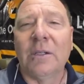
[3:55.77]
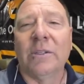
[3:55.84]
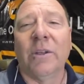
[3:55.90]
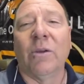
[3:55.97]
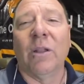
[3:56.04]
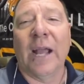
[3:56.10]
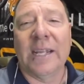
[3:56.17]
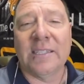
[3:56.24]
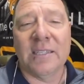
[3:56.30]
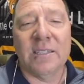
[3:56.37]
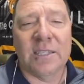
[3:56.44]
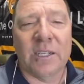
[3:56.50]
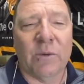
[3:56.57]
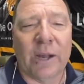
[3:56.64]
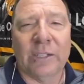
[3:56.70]
No
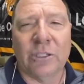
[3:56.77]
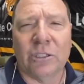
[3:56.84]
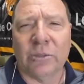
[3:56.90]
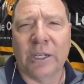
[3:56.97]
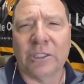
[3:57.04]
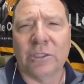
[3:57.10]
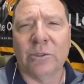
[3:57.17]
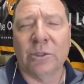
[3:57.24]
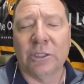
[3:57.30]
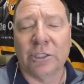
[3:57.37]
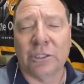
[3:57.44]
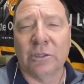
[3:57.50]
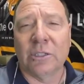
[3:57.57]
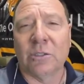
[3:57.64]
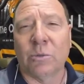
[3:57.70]
licensing, registration, or
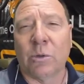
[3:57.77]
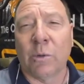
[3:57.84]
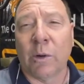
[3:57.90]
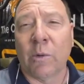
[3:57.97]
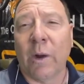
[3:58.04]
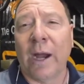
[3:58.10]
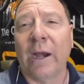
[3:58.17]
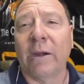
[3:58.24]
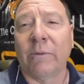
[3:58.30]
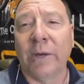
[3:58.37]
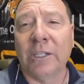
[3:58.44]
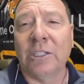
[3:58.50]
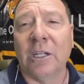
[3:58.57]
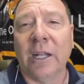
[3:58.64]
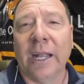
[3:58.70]
insurance were required
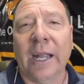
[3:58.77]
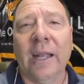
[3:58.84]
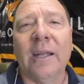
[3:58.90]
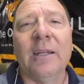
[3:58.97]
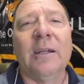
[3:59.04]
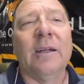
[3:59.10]
originally.